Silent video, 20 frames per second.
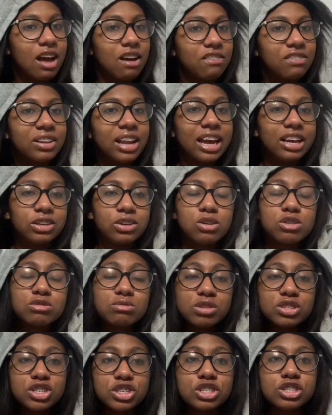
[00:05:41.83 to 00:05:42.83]
I feel like those
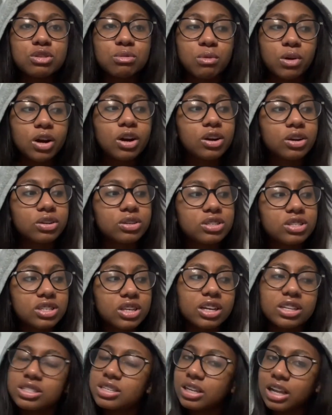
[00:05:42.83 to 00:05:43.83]
were just words
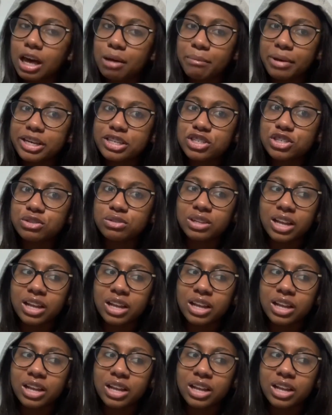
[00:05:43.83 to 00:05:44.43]
until I met you.